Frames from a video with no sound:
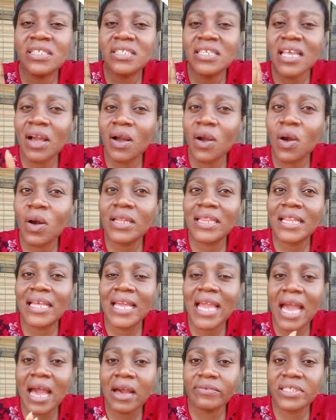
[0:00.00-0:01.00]

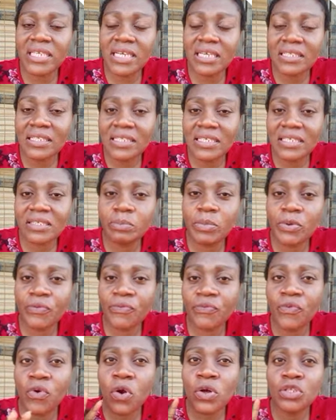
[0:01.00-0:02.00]
Secondly, I've said this
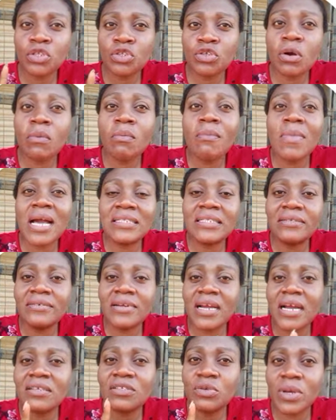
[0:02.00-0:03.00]
before, some
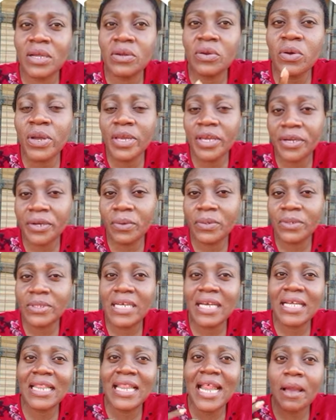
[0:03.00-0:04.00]
materials were not
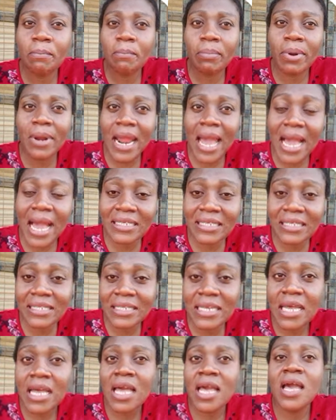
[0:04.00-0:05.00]
included, like planks